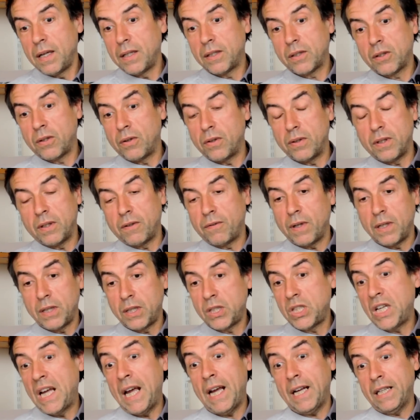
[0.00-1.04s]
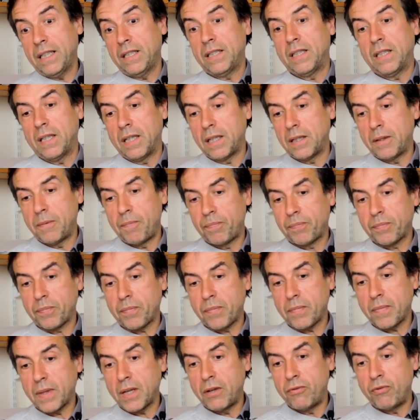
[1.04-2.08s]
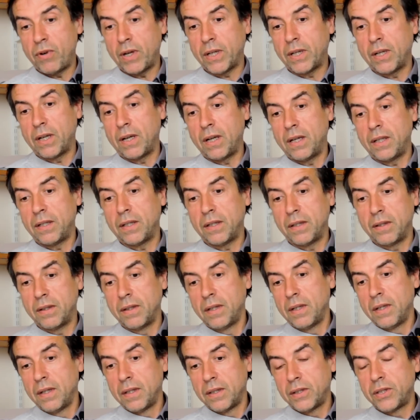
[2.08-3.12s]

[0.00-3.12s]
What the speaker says: it's got this fantastic regulated